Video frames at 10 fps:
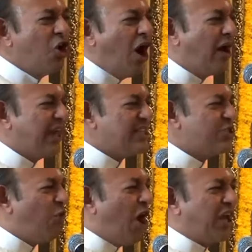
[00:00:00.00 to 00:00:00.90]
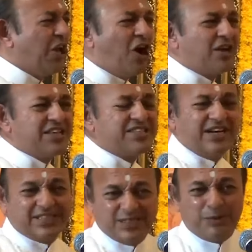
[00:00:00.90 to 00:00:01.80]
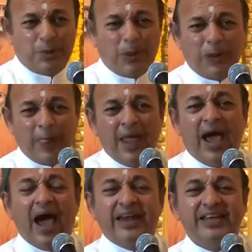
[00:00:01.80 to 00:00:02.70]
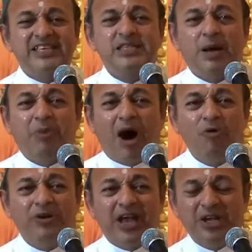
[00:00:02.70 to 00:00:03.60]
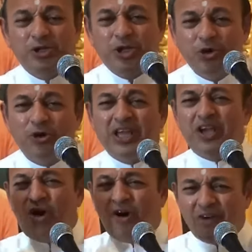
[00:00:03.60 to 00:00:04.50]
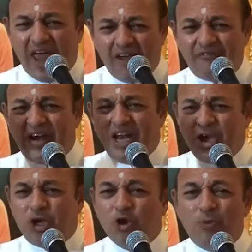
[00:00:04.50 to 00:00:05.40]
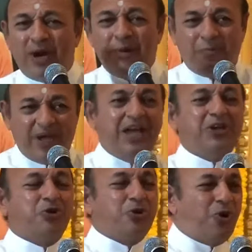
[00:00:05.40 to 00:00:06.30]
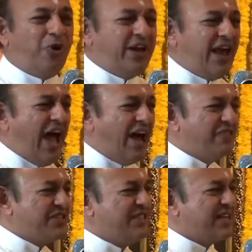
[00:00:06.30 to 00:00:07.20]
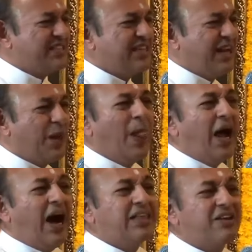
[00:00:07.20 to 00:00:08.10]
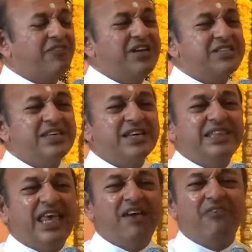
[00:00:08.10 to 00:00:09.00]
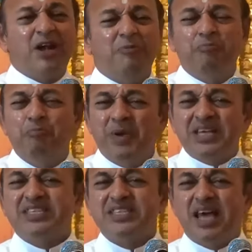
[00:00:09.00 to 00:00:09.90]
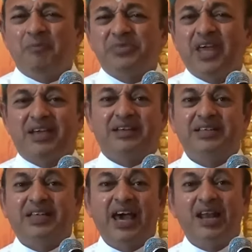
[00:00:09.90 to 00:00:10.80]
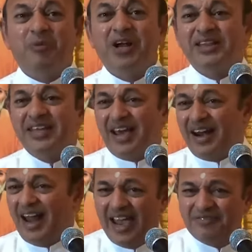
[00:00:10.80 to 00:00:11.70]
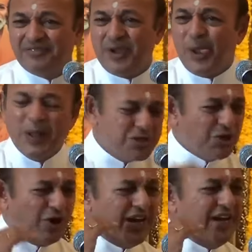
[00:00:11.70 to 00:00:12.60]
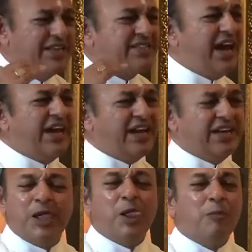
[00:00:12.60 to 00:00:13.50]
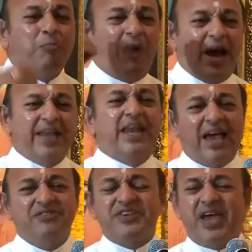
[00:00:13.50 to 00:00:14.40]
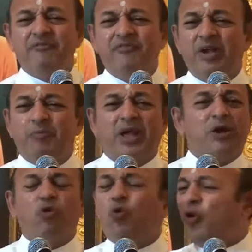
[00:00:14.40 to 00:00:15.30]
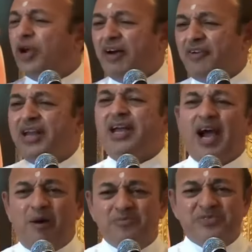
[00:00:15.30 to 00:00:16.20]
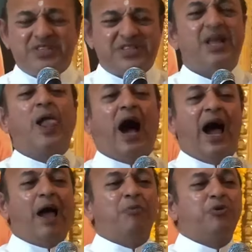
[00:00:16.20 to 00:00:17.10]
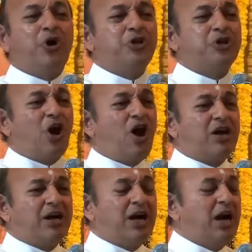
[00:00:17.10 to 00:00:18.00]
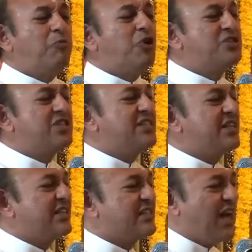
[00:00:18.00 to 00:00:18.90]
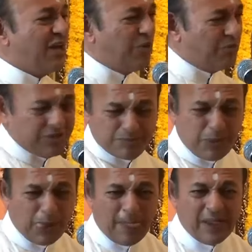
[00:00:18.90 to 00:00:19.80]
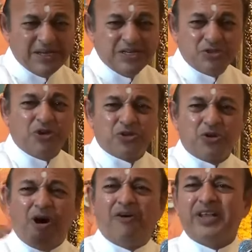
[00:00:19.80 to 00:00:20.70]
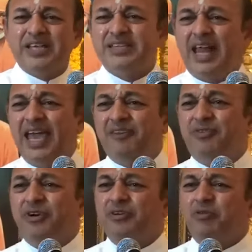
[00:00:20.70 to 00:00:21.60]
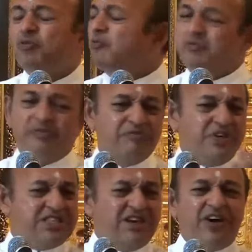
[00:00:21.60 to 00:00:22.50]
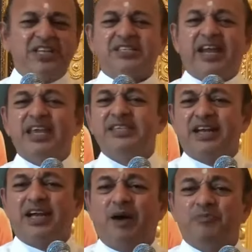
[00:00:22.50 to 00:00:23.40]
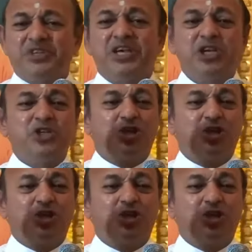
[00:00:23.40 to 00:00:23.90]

God is walking on this earth, and it is the bounden duty of every human being to go and have his darshan. Otherwise, they will miss something terrible in their life. So he decided, my life's aim will be, whoever comes, I am going to talk about Sri Sathya Sai Baba. So throughout his life, whichever stranger comes, he